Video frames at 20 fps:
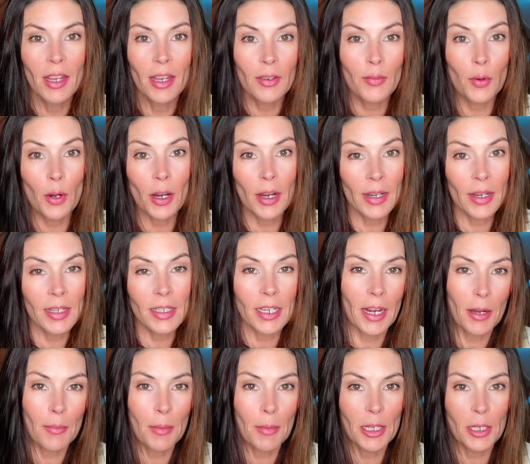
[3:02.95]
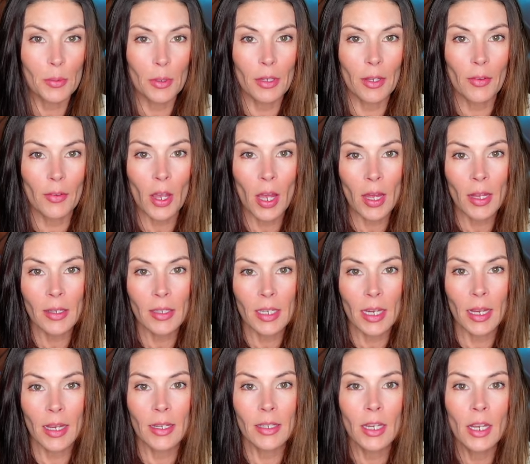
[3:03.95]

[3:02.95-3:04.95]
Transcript: for an entire month's worth of content